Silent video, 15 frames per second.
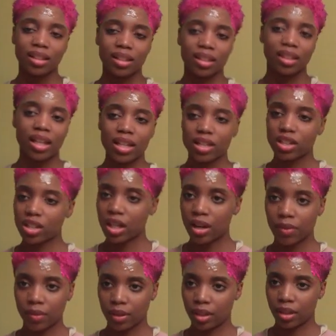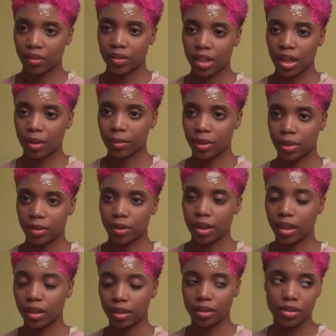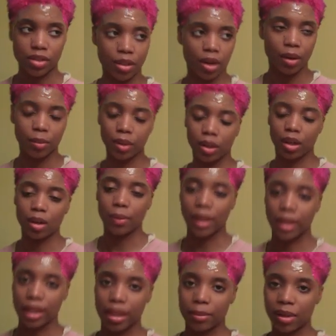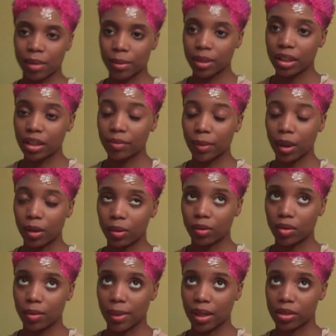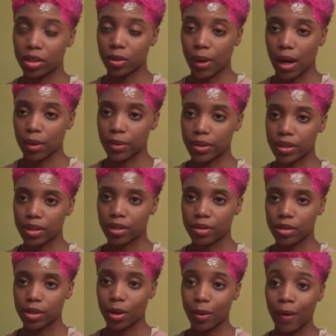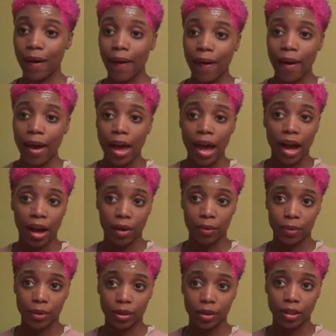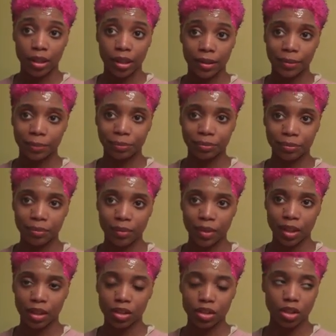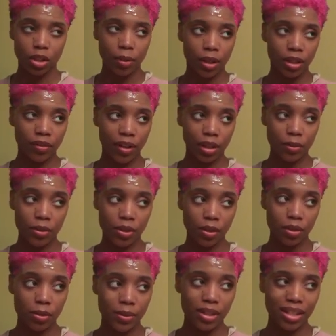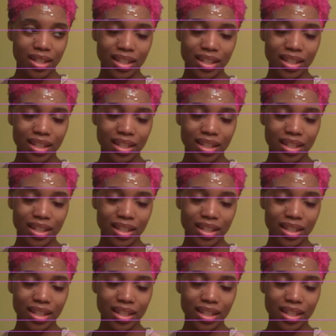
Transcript: that's never enough time to do color, so I wouldn't go by that. But I'm going to leave my own for about 2 hours. So I will show you all the final results once it's